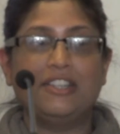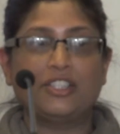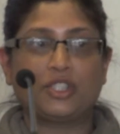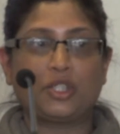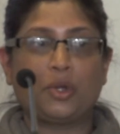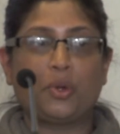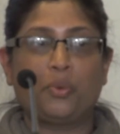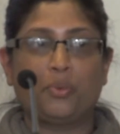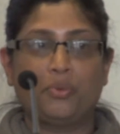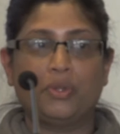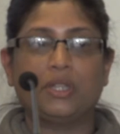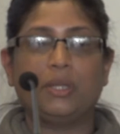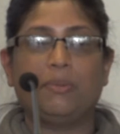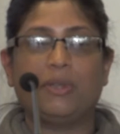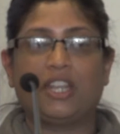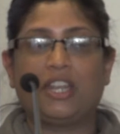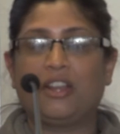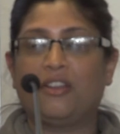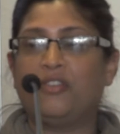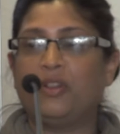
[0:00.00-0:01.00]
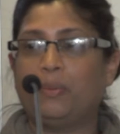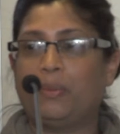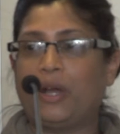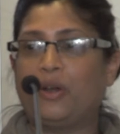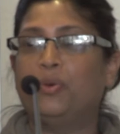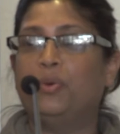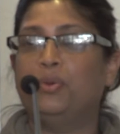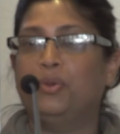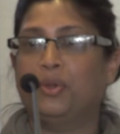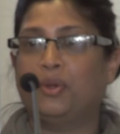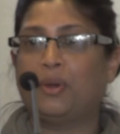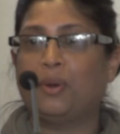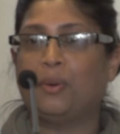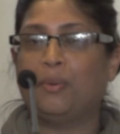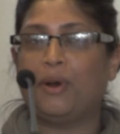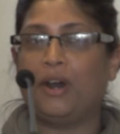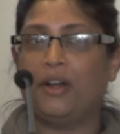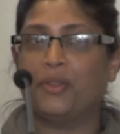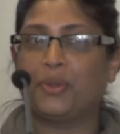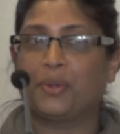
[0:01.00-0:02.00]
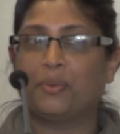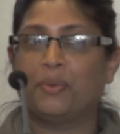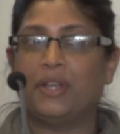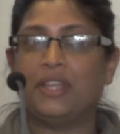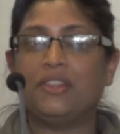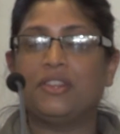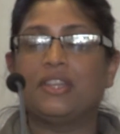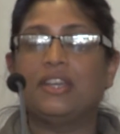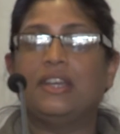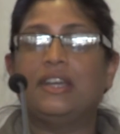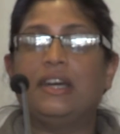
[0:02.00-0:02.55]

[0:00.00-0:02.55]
So really be careful about who you co-author with.